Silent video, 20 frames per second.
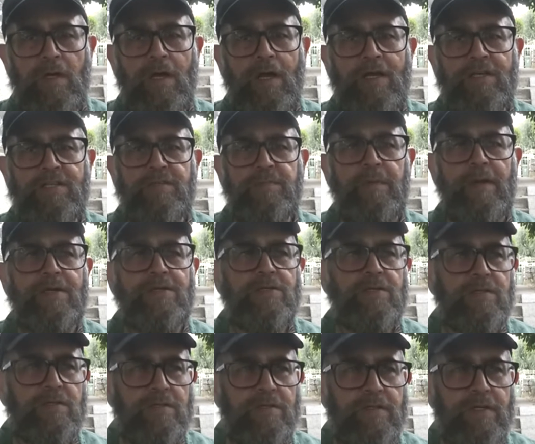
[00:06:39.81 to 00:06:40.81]

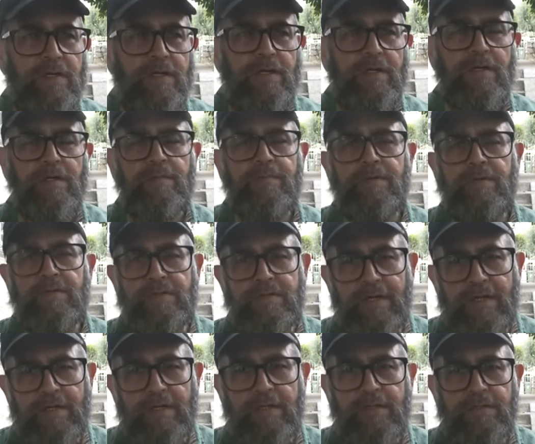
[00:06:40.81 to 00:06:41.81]
especially
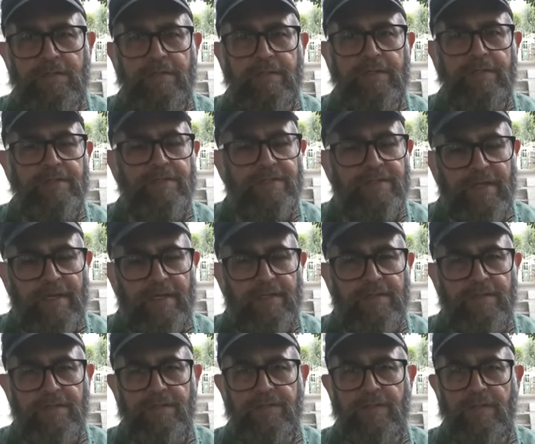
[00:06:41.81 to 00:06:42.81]
politically,
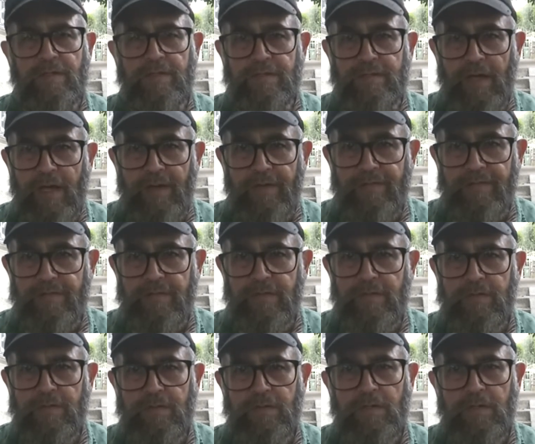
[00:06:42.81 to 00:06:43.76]
sadly, to the left,